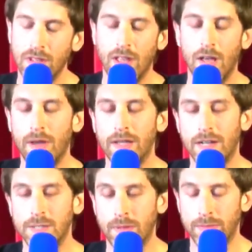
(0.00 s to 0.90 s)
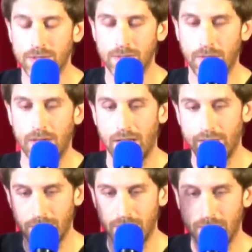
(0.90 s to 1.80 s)
I mean, I spent most of my
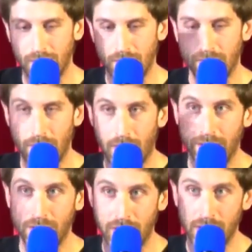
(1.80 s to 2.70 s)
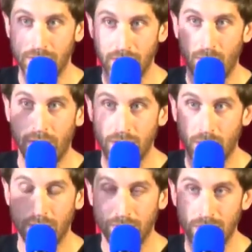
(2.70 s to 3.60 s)
life with the mind chattering away
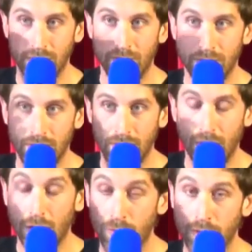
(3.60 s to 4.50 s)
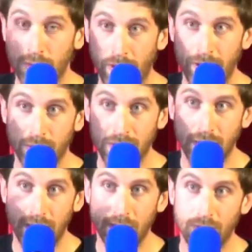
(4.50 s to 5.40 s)
24/7, and a lot of what the mind was
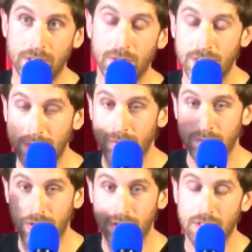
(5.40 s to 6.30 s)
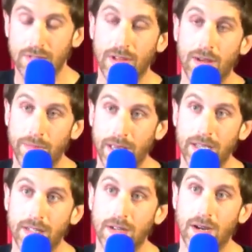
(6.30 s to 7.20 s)
saying was different versions of I'm
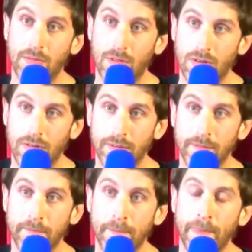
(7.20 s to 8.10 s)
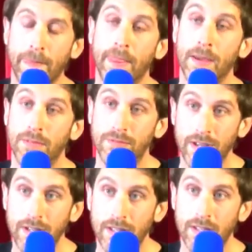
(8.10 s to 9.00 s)
bad, I'm wrong, I'm a
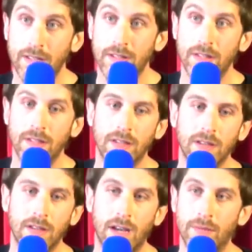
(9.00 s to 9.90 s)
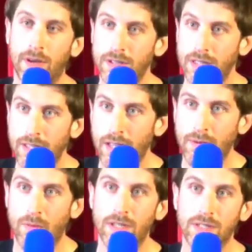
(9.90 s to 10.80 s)
failure, I'm ugly, I'm
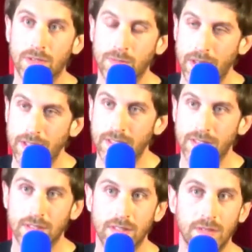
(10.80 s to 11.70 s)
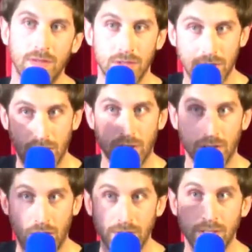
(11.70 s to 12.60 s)
a waste of space. It was just
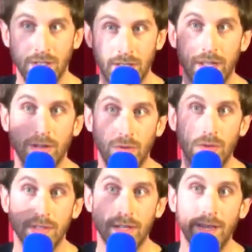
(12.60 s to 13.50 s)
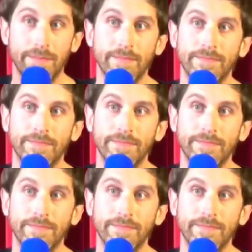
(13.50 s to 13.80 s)
constantly, like all day.